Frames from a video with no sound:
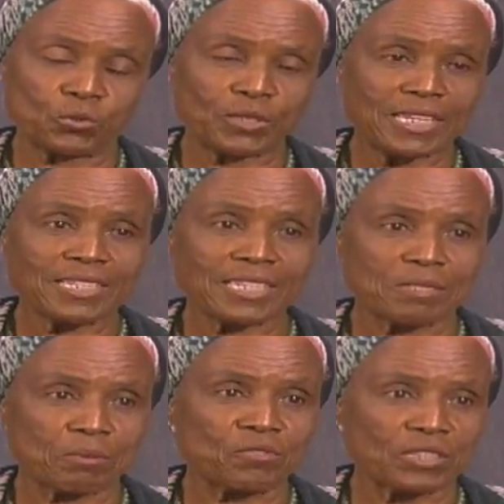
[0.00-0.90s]
There is
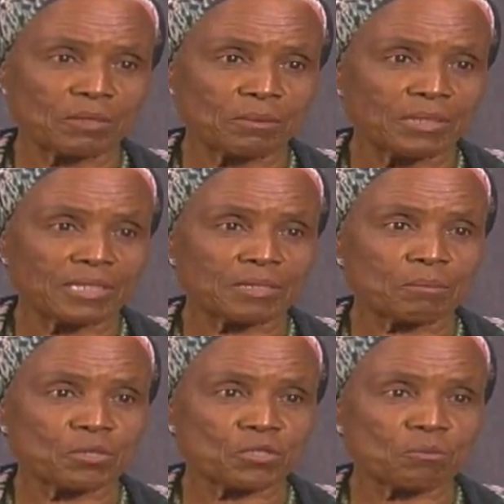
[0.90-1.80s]
help available, and
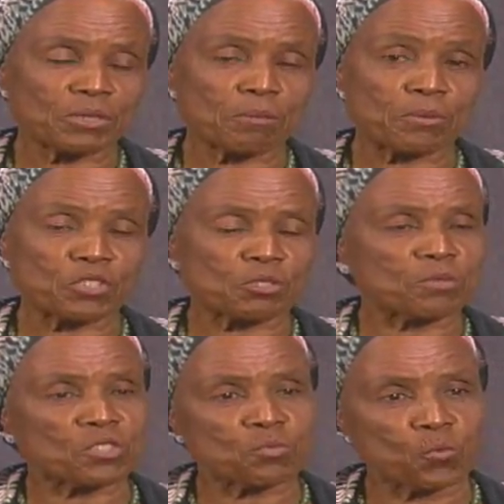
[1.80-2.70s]
the person
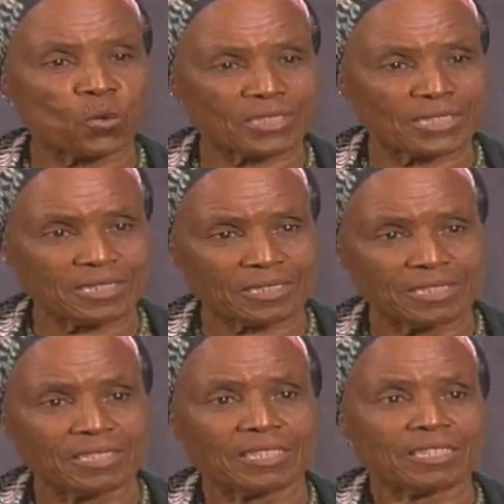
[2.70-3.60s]
must want it
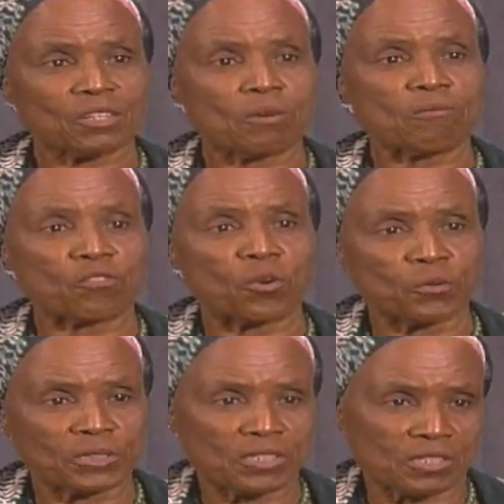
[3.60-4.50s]
and come
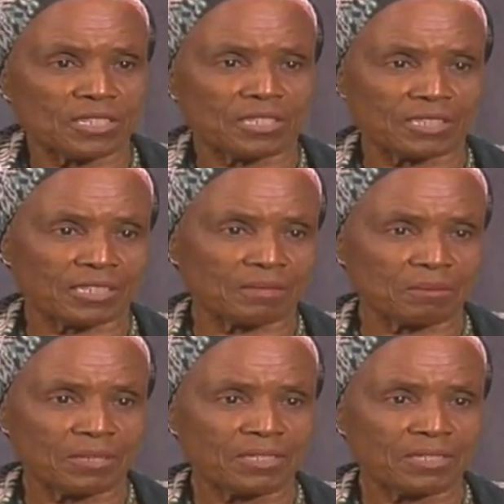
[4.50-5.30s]
forward to seek that help,